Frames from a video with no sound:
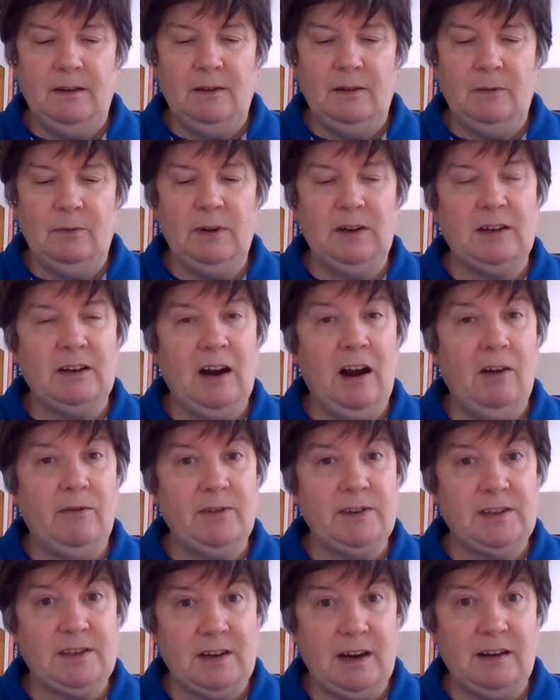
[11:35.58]
When
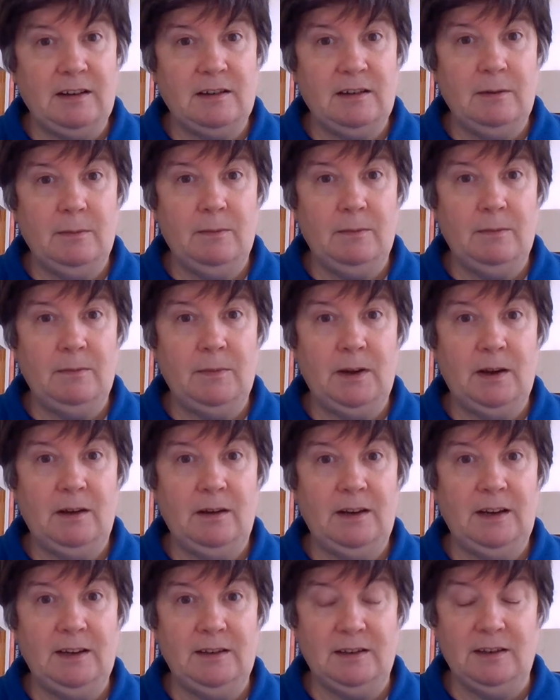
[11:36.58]
Calvin sent him
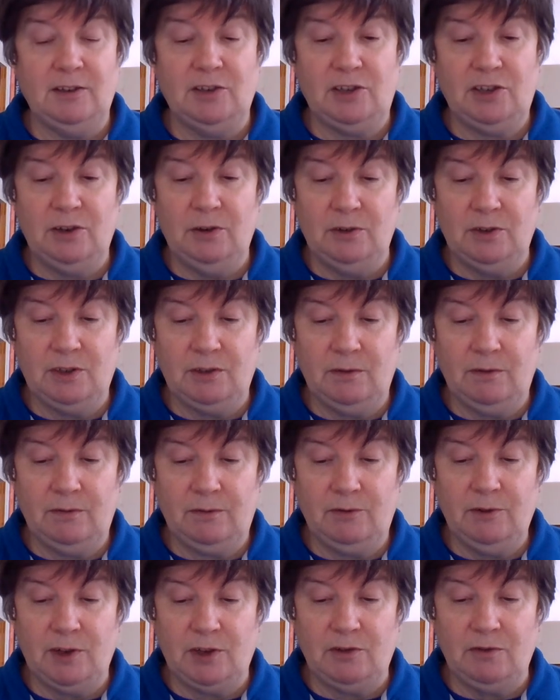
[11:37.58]
his Institutes of
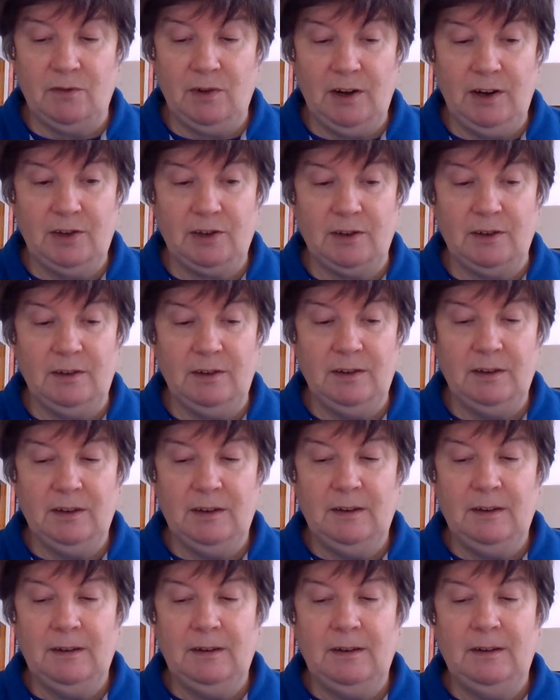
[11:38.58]
Christian Religion,
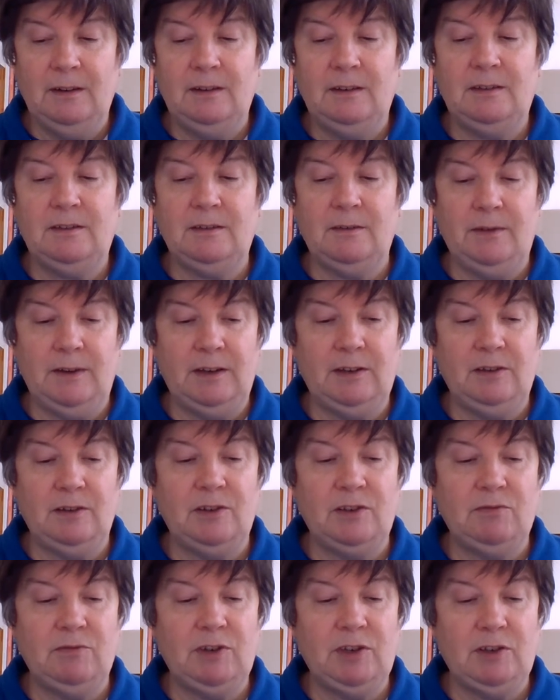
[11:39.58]

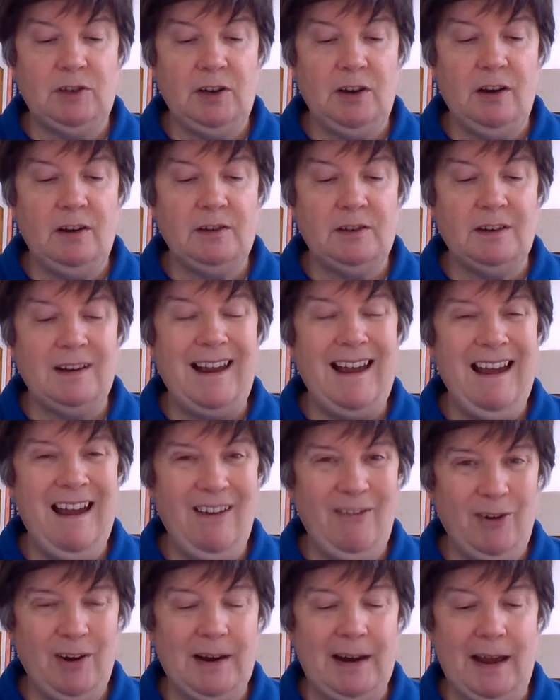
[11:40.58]
Servetus returned it
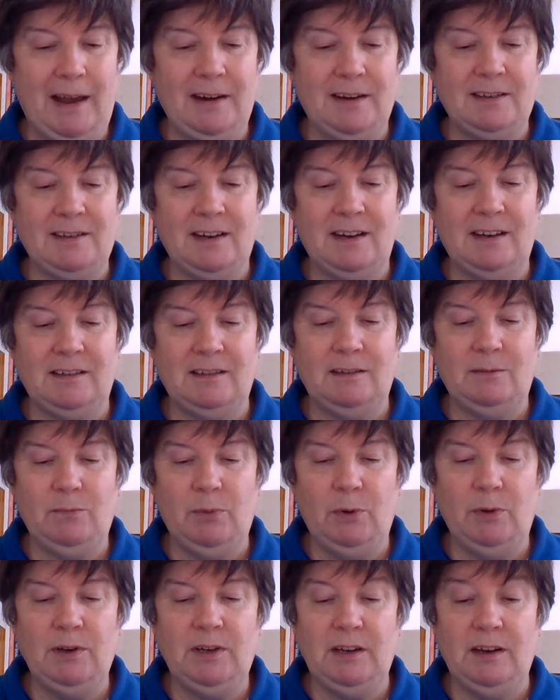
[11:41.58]
heavily annotated,
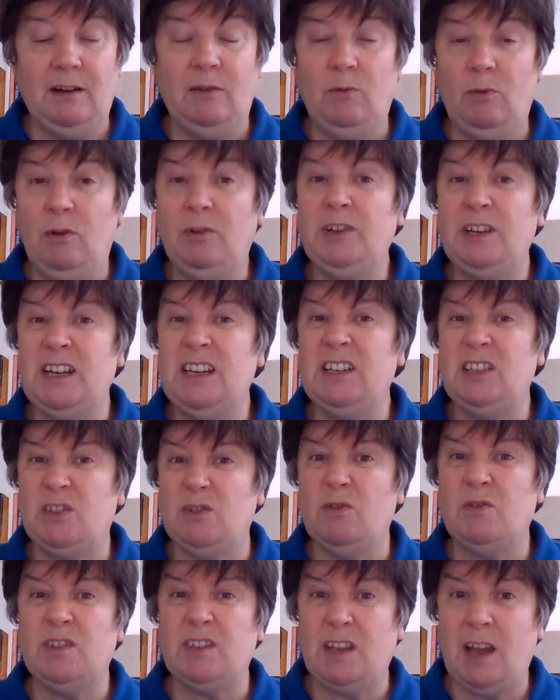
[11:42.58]
pointing out what he
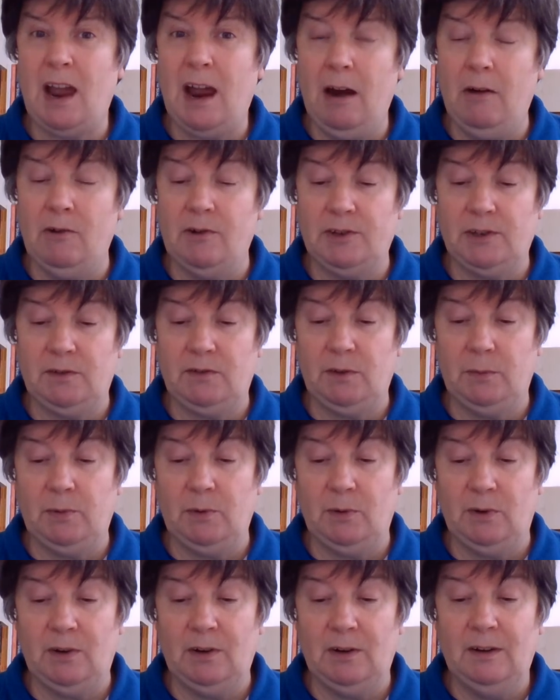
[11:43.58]
saw as the errors of the
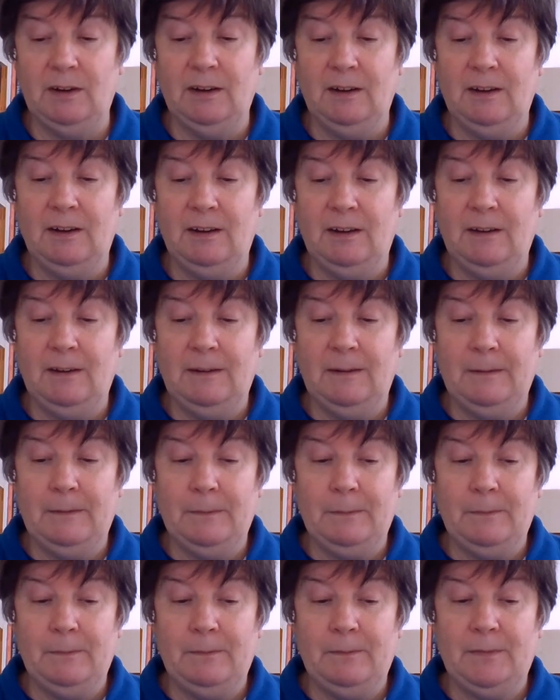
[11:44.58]
book.
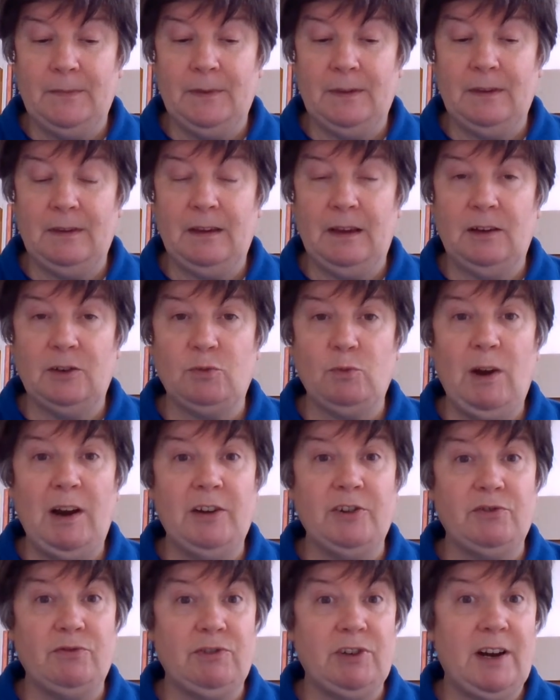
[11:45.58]
As well
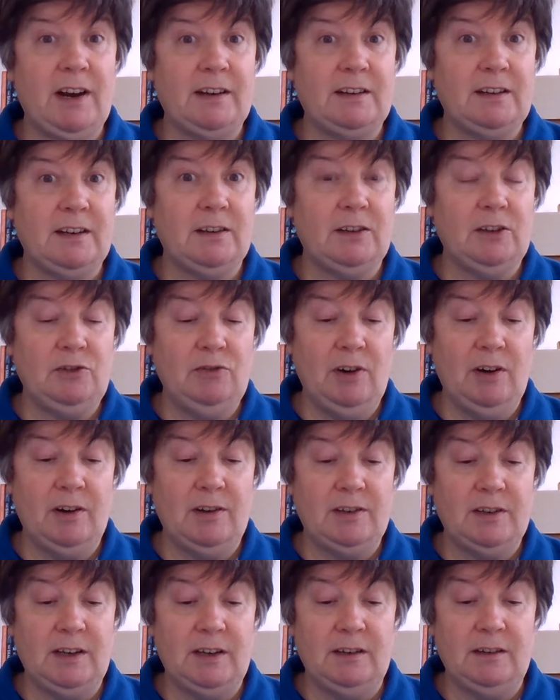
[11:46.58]
as rejecting the
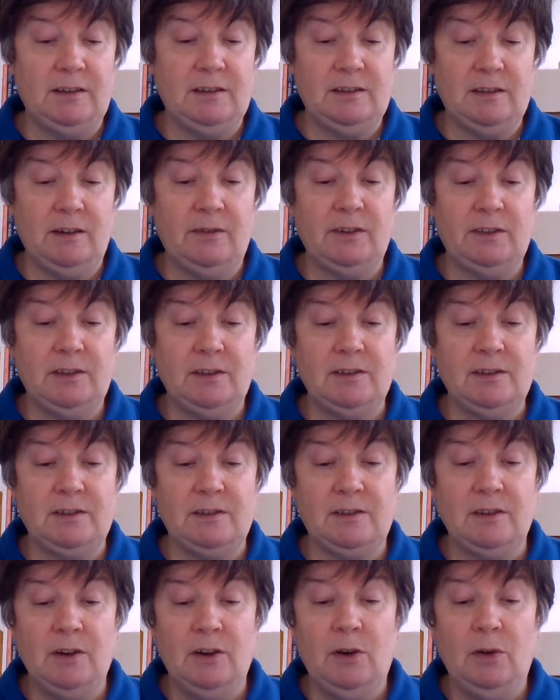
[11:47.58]
Trinity,
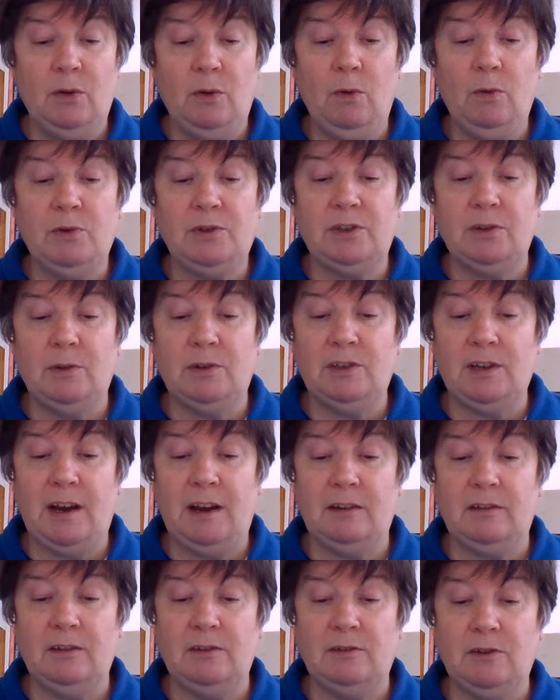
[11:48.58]
Servetus also
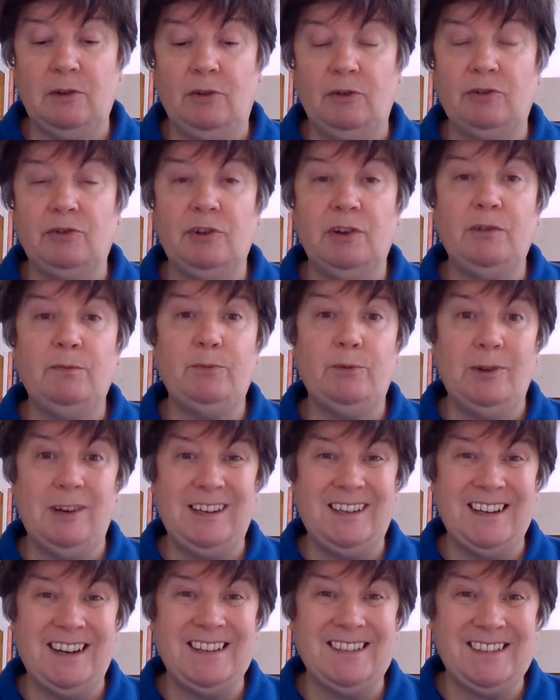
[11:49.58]
attacked the doctrine of
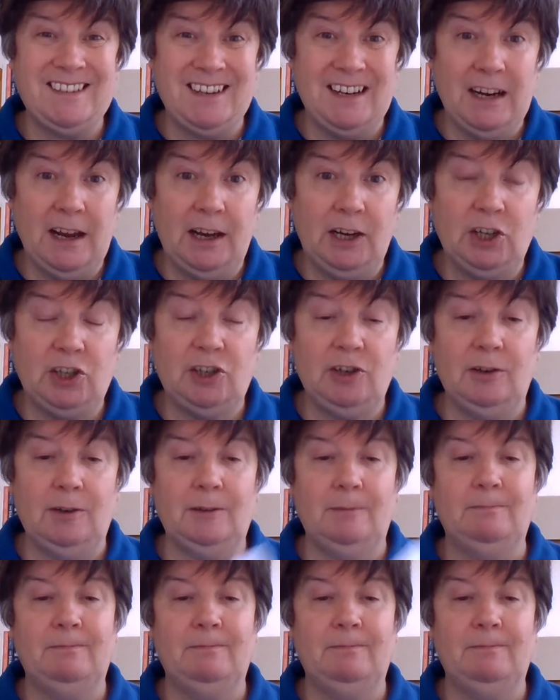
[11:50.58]
predestination.